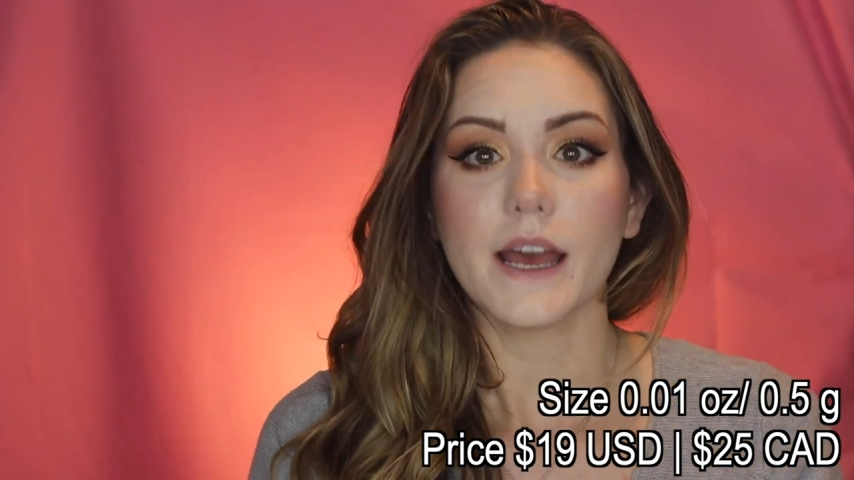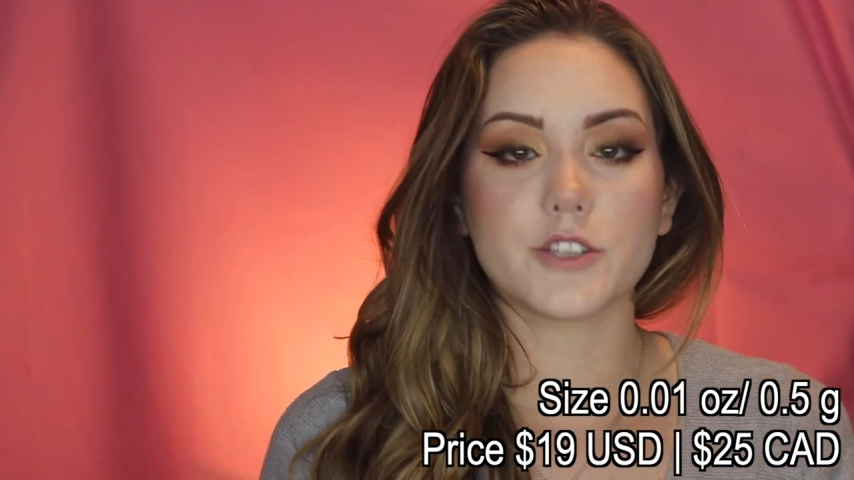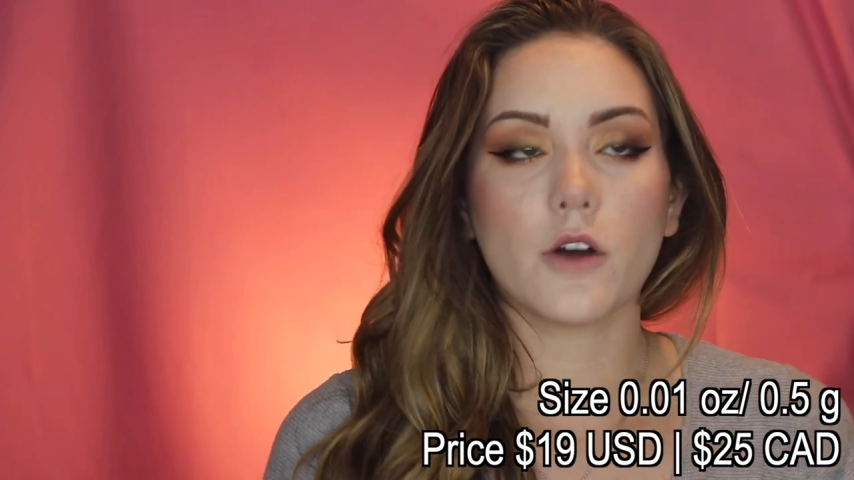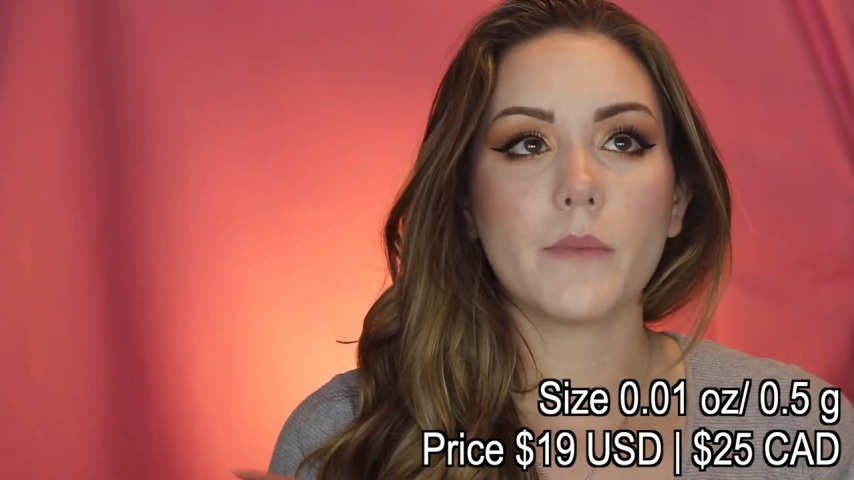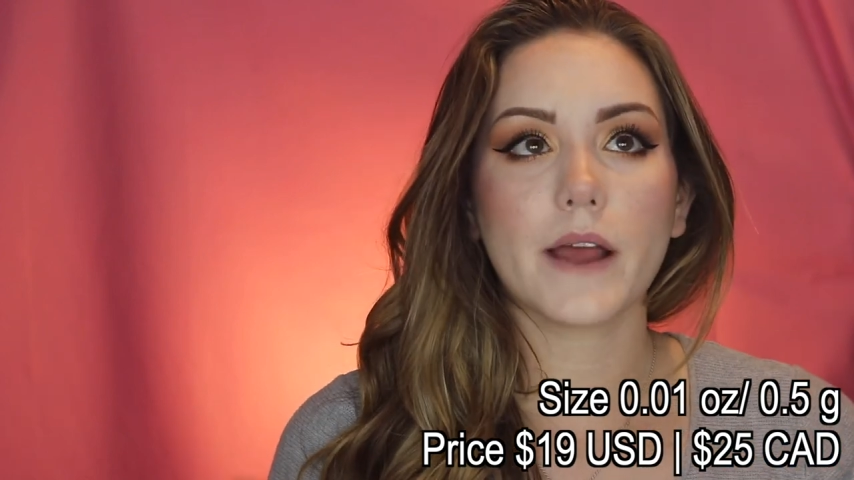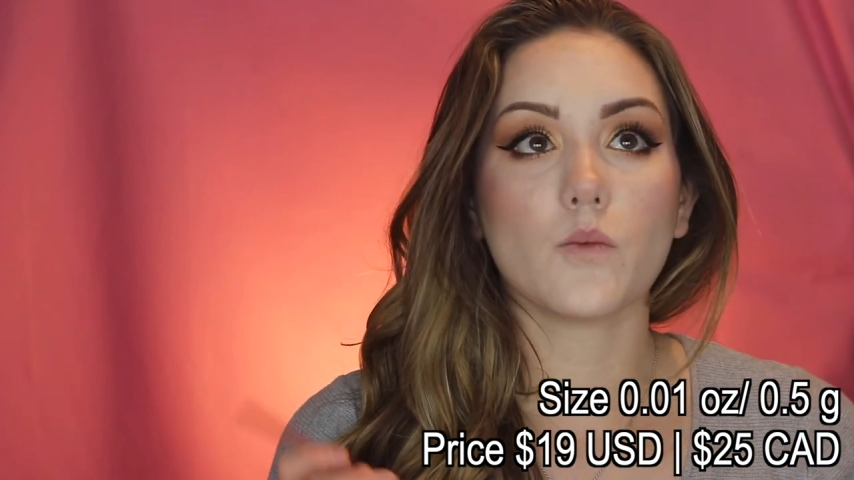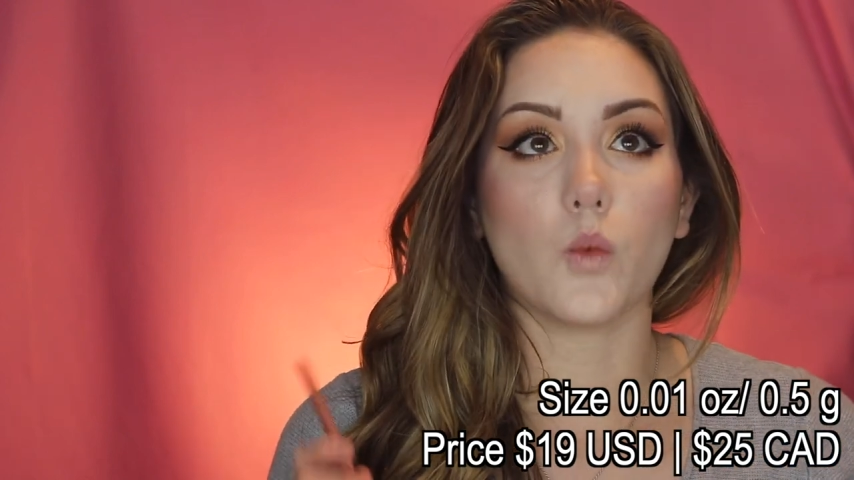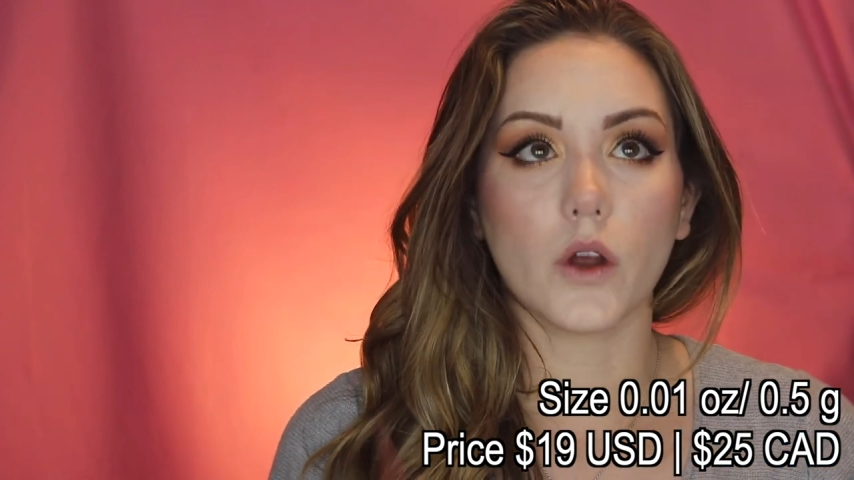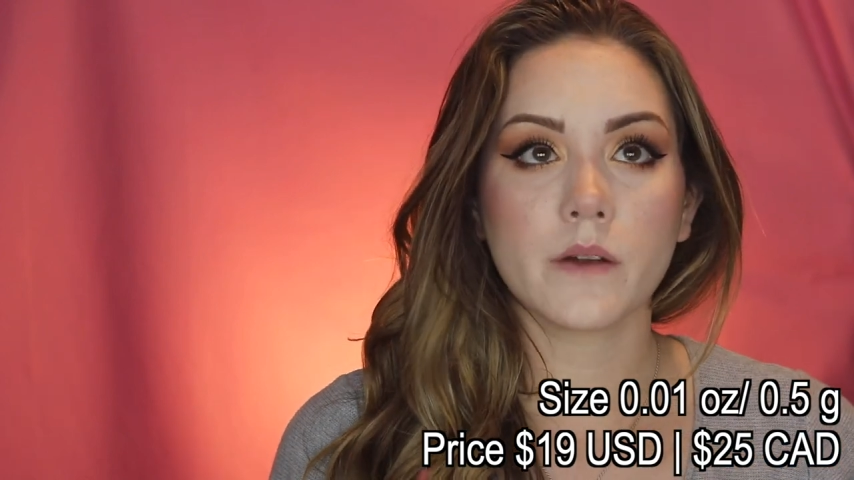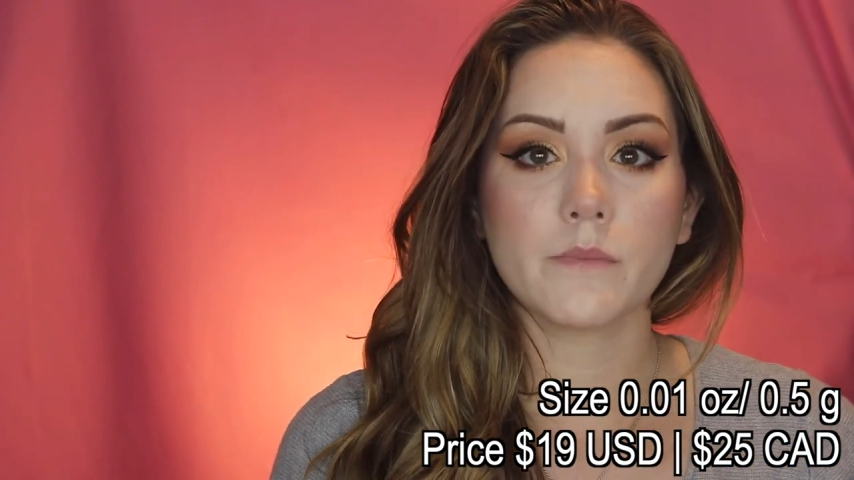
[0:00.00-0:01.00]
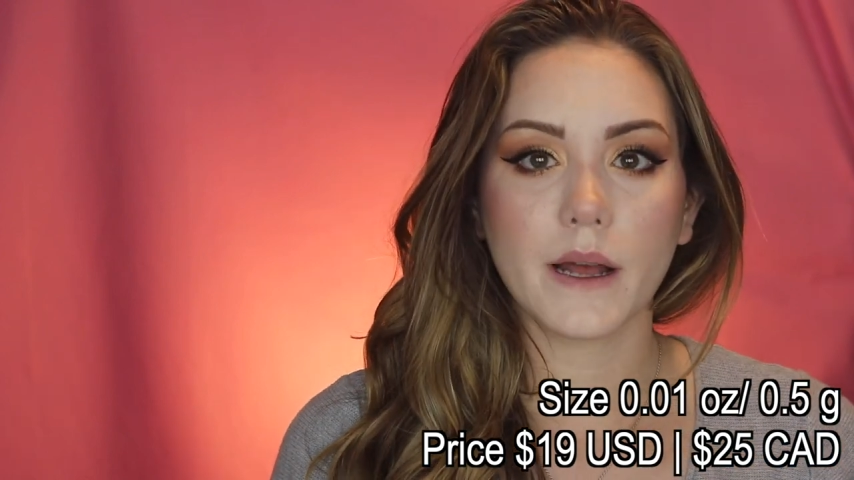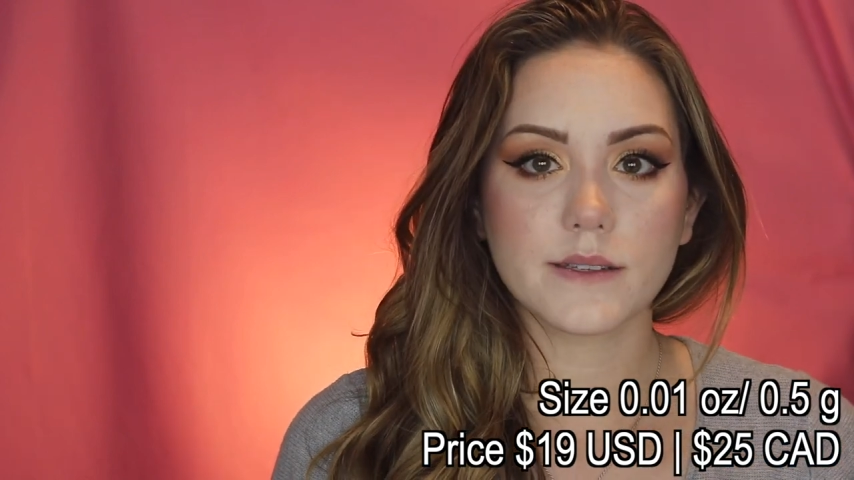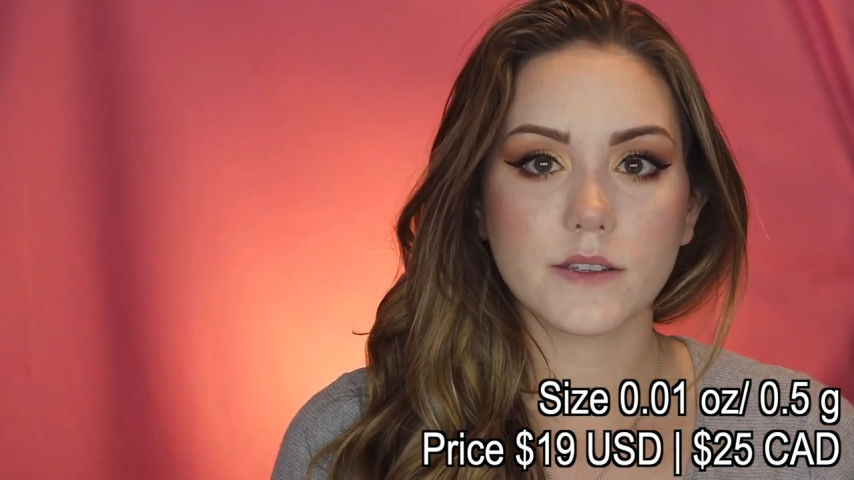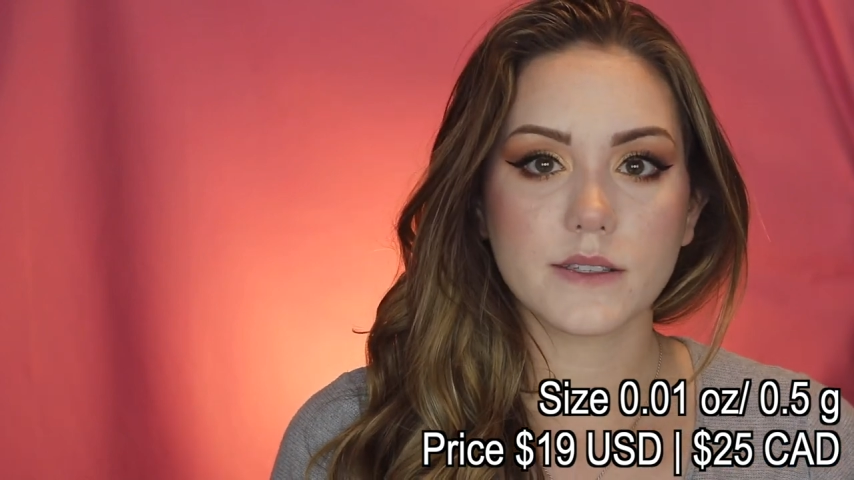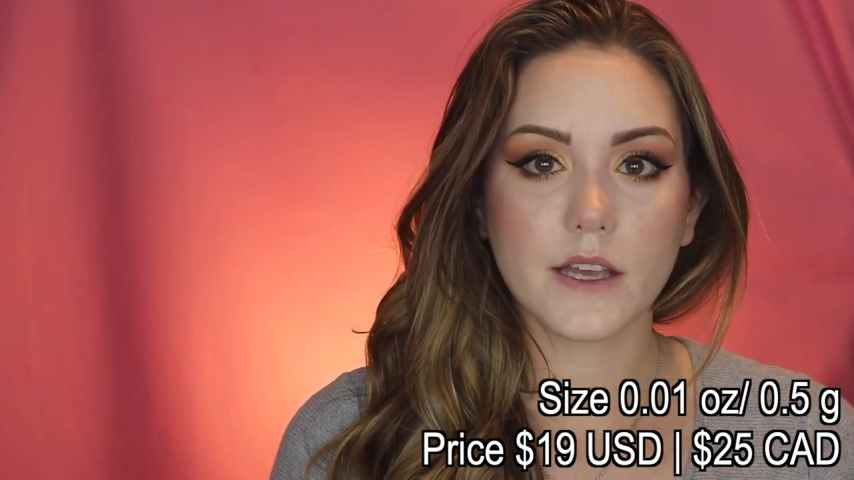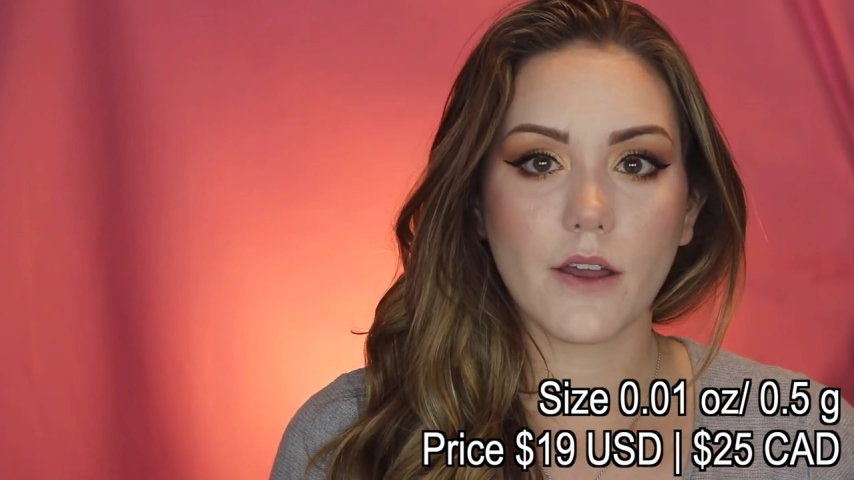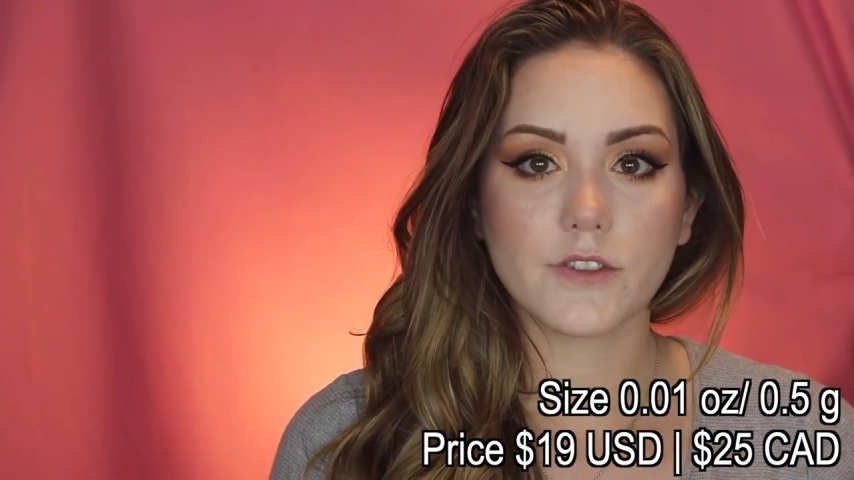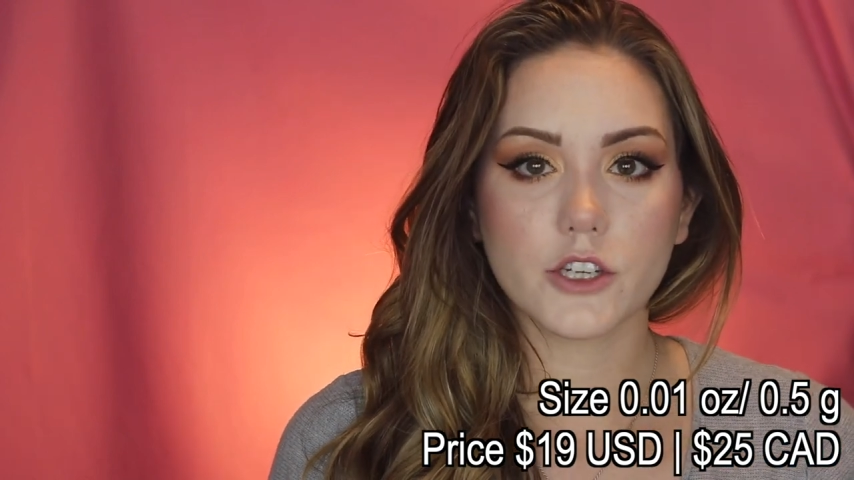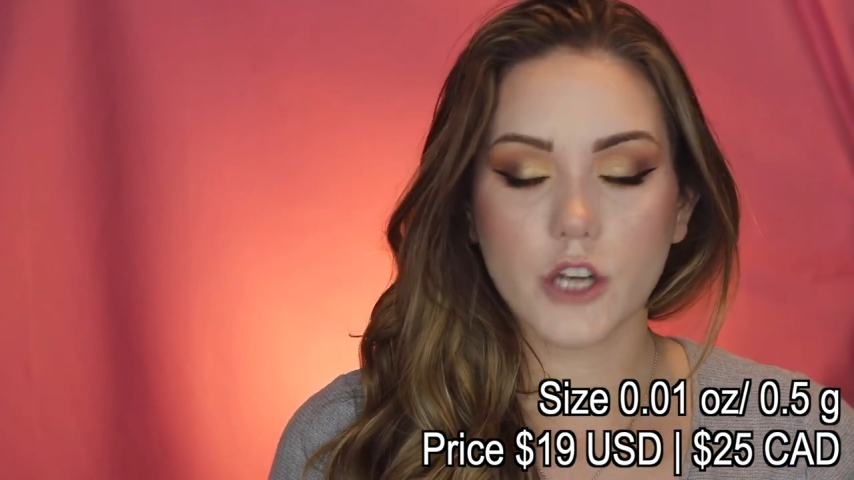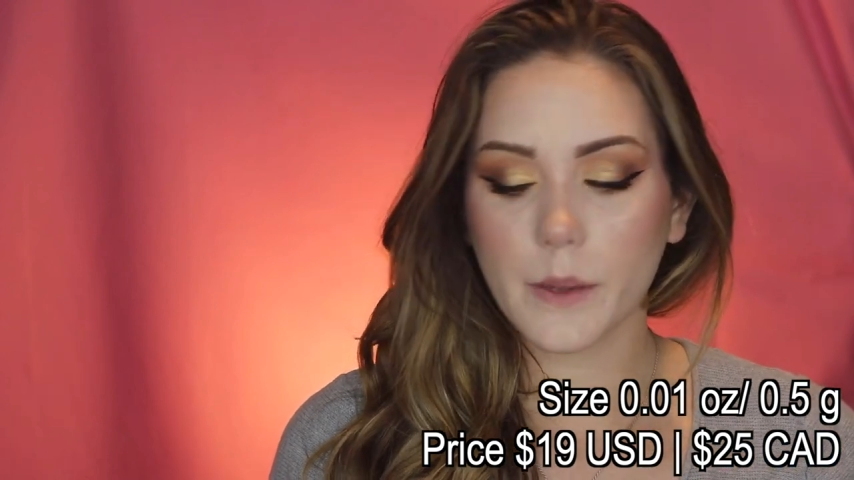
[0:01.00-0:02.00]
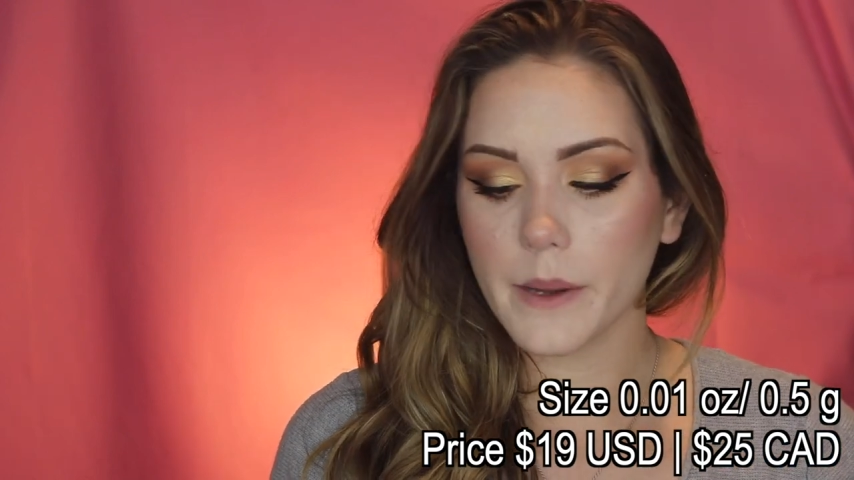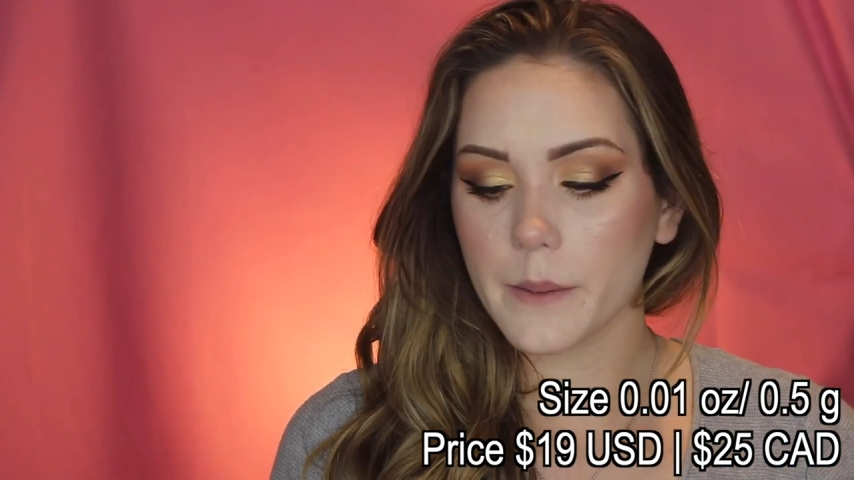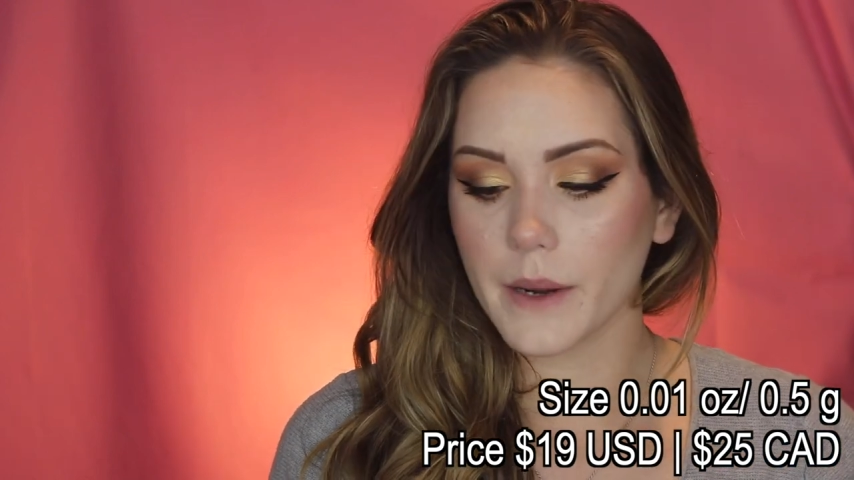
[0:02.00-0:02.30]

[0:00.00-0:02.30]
I don't mind wooden pencils that you have to sharpen,